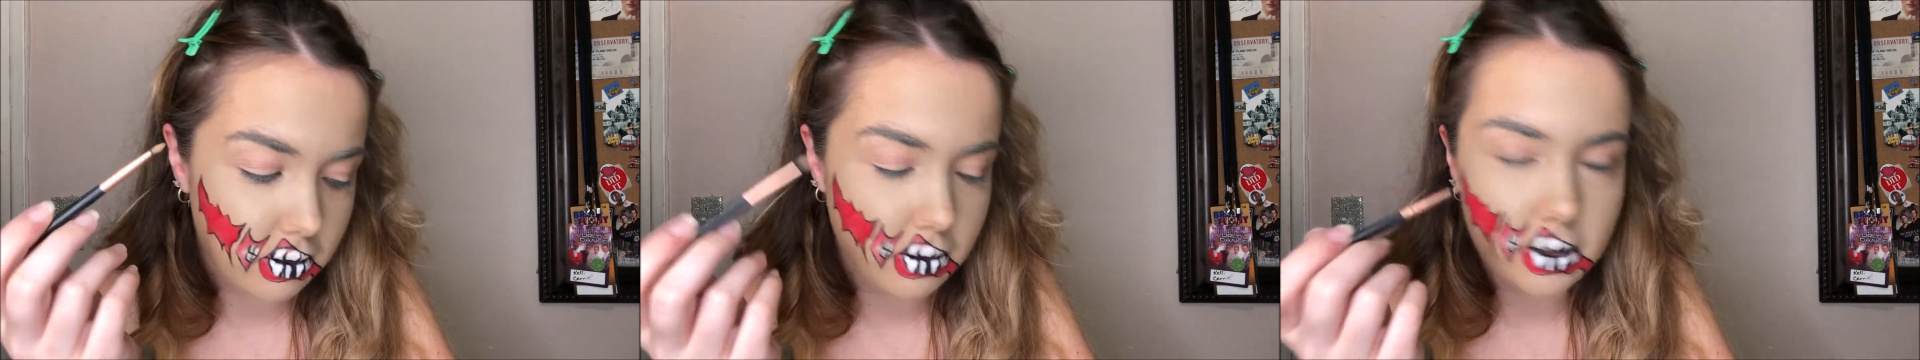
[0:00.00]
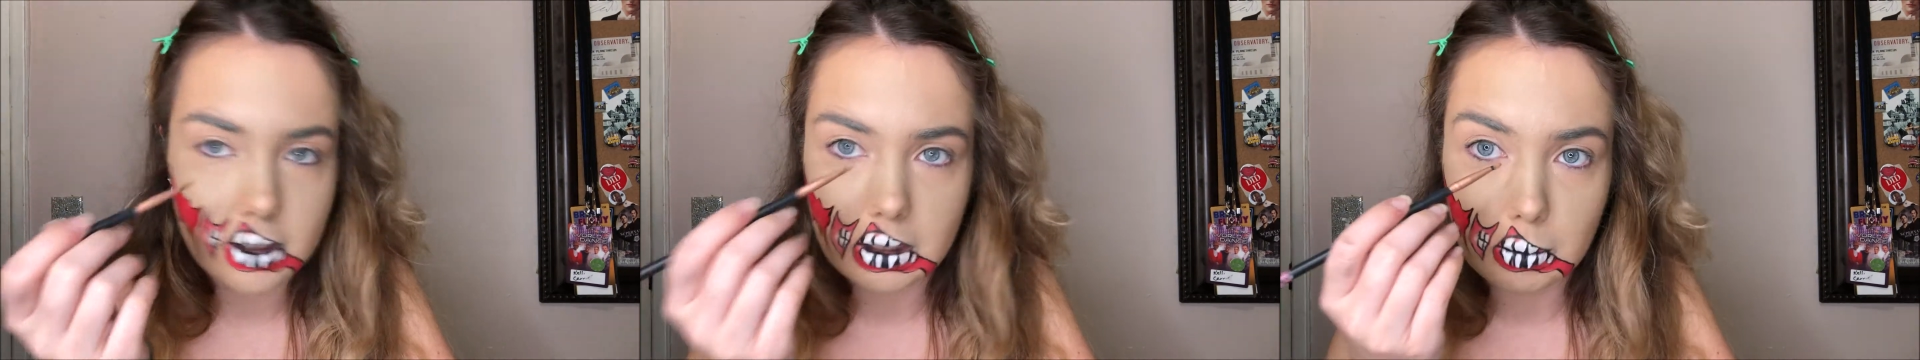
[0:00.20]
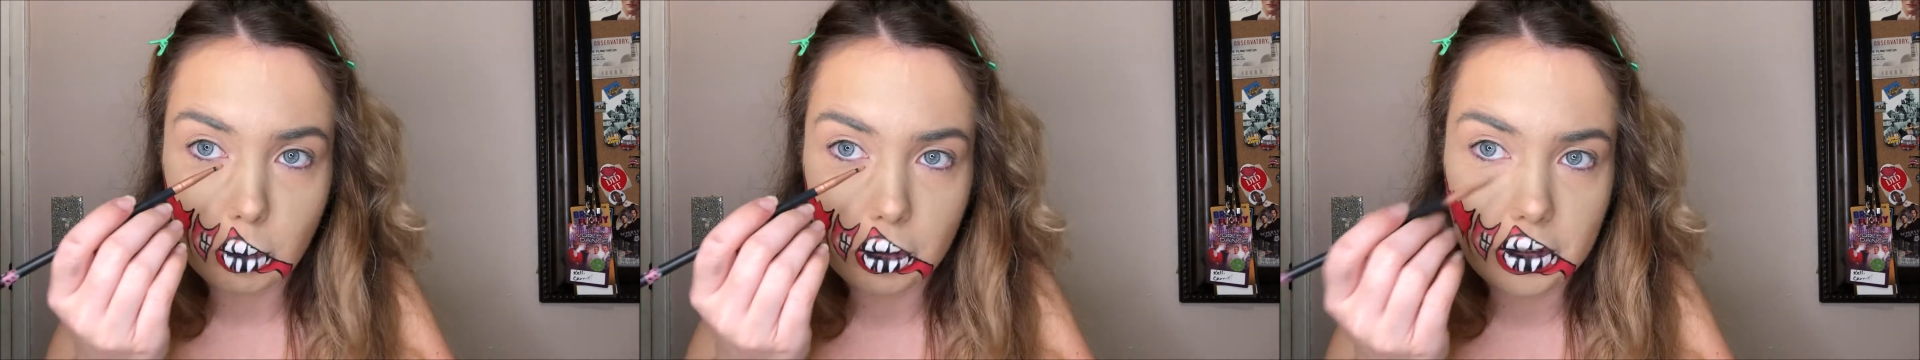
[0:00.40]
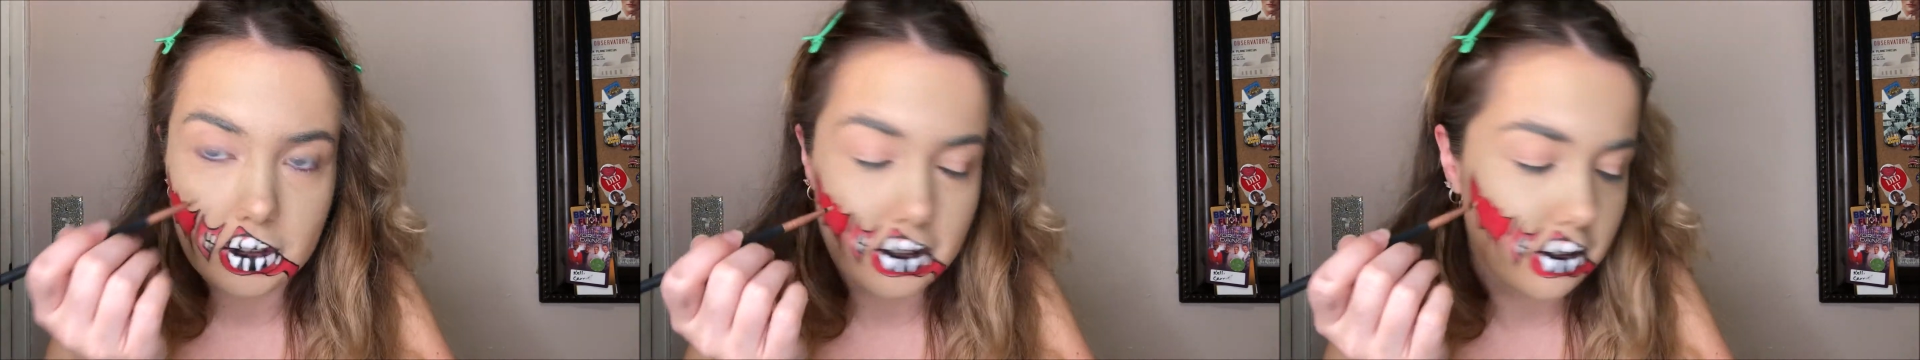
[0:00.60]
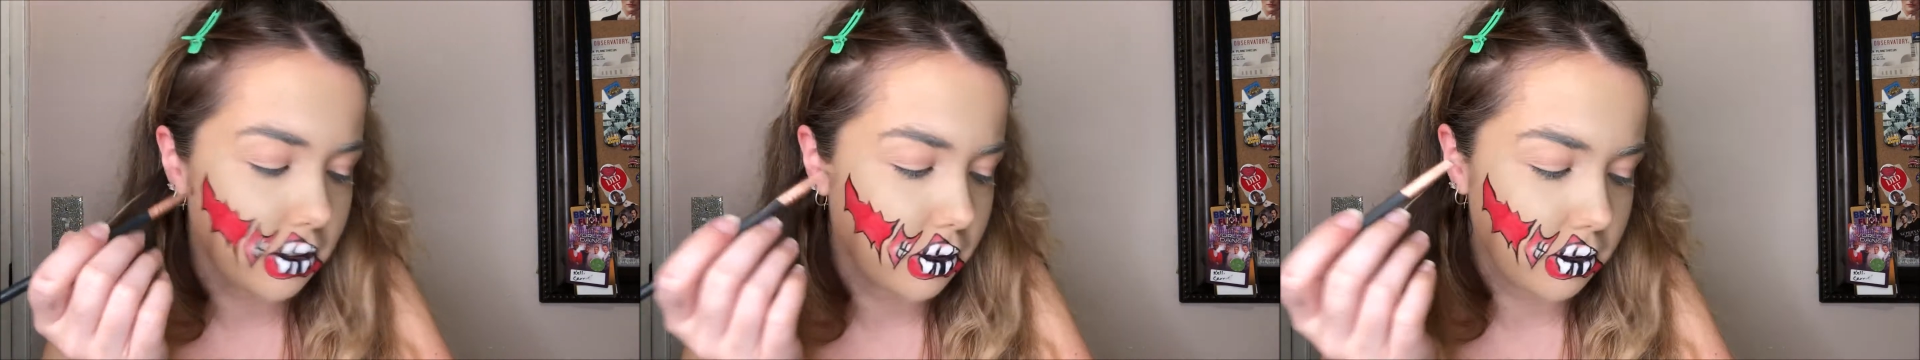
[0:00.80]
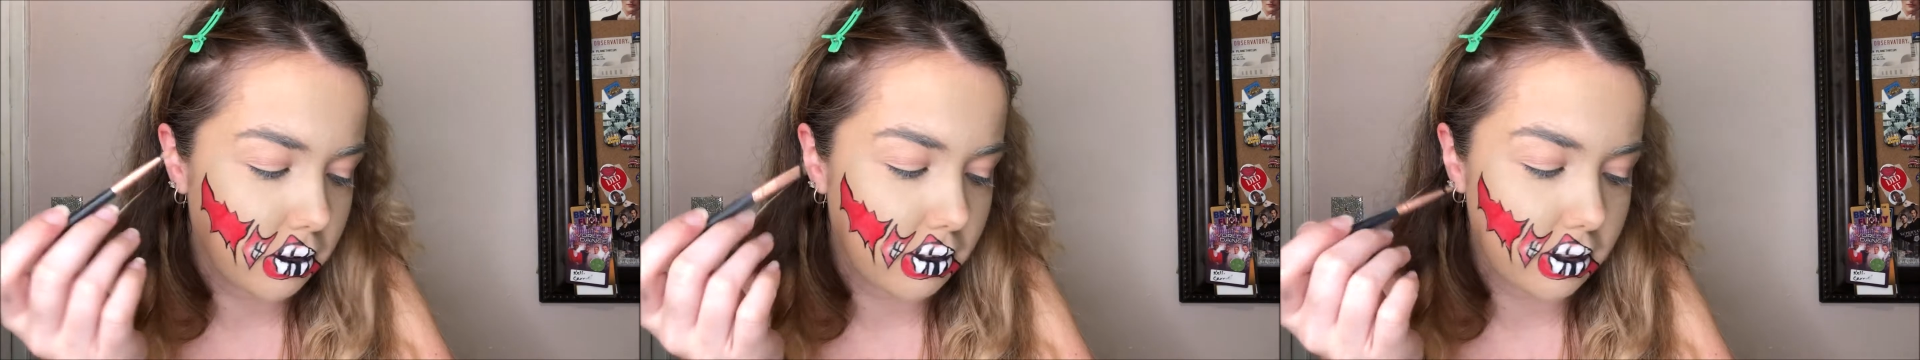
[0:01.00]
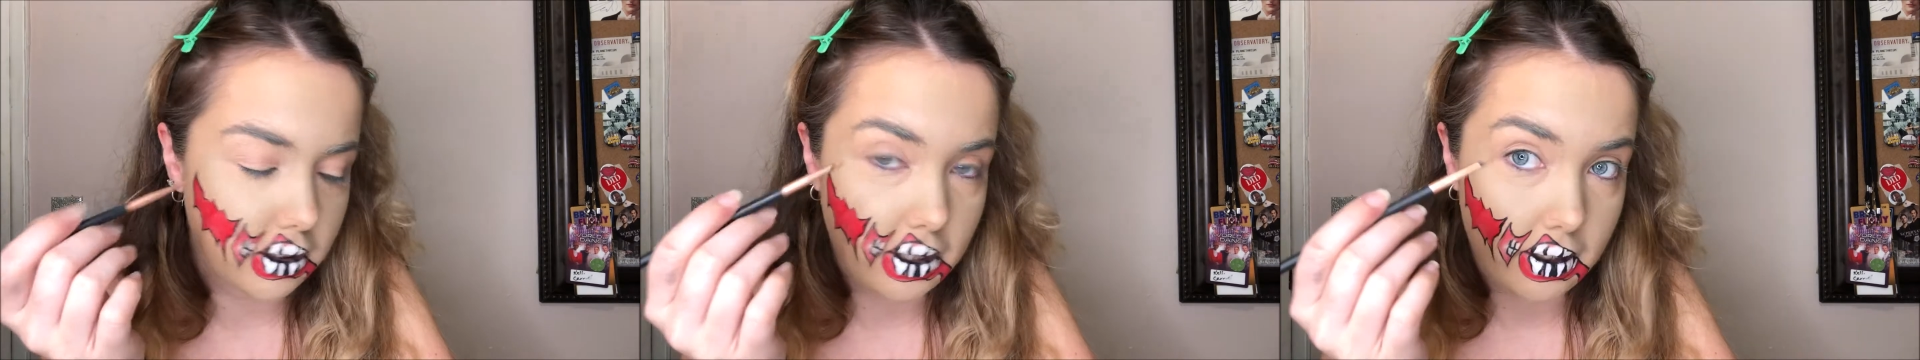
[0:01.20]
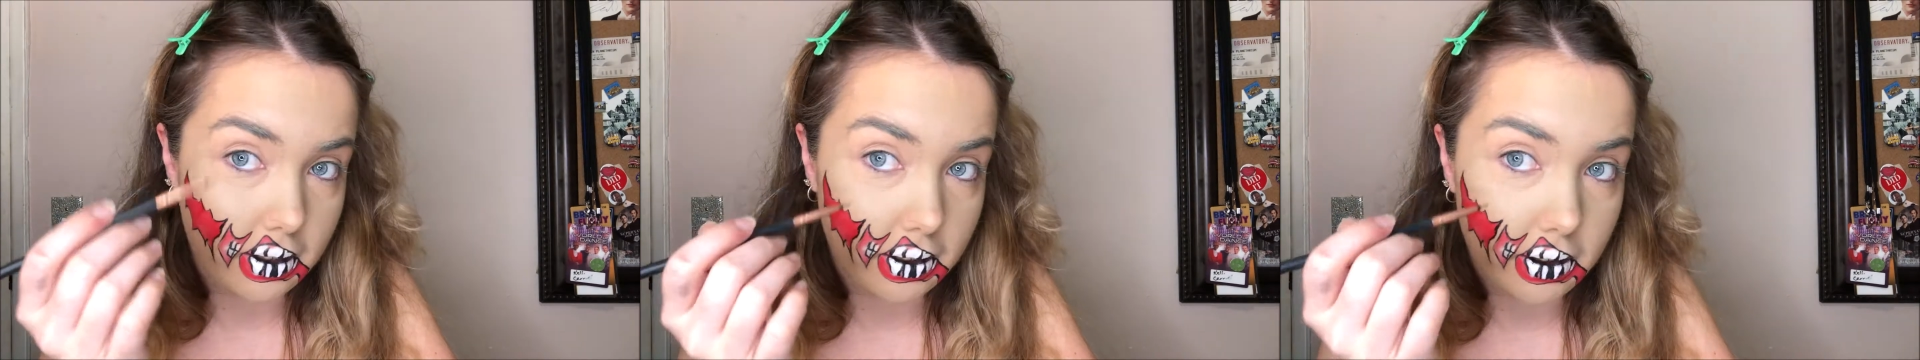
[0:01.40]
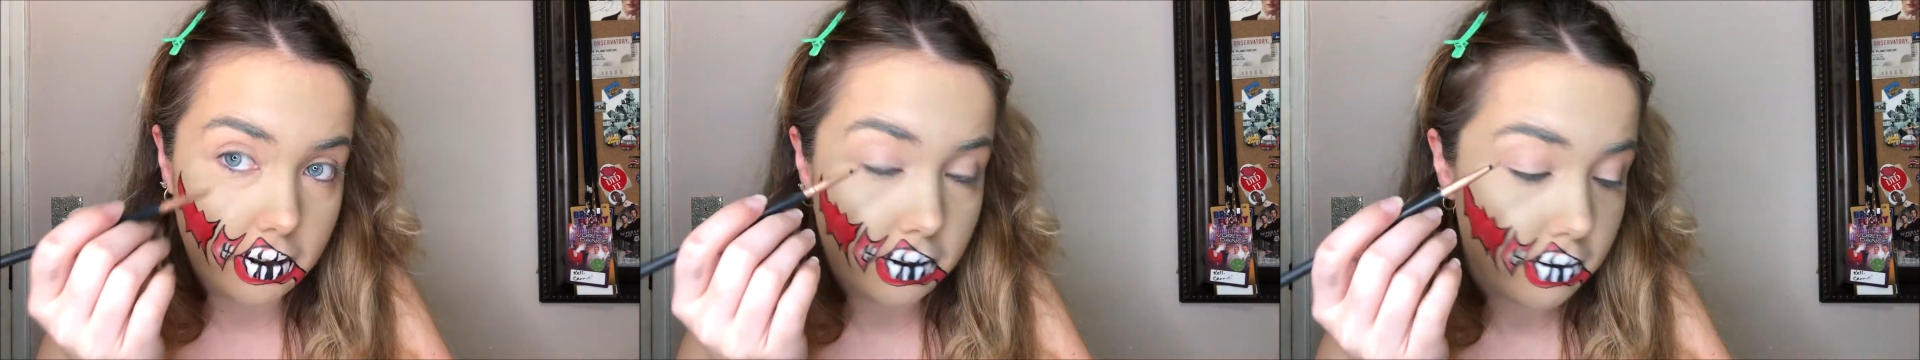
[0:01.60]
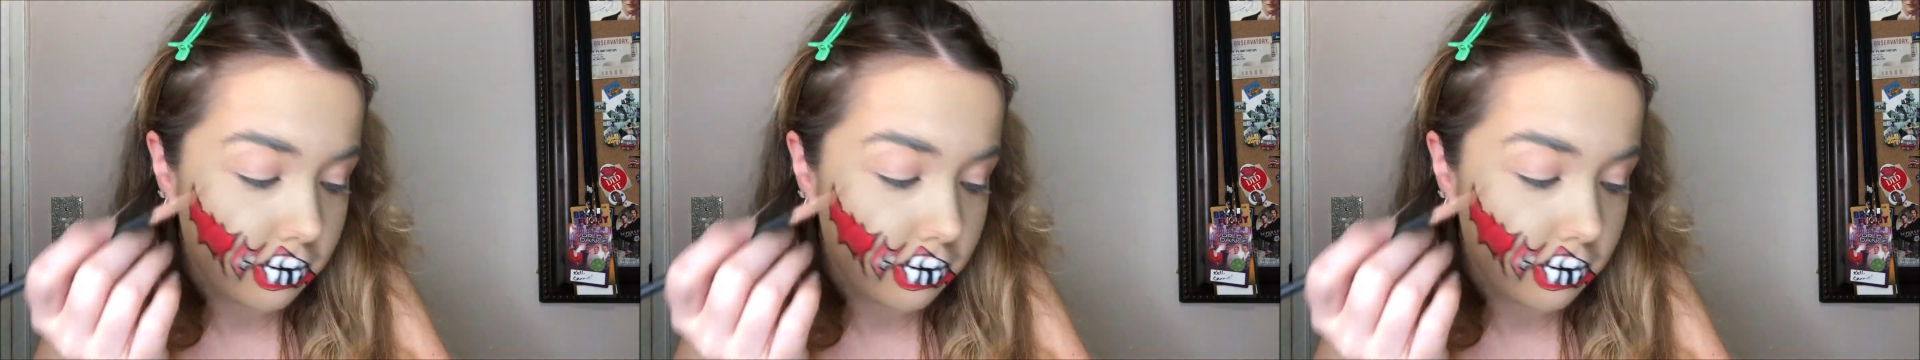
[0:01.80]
some more details around the eye.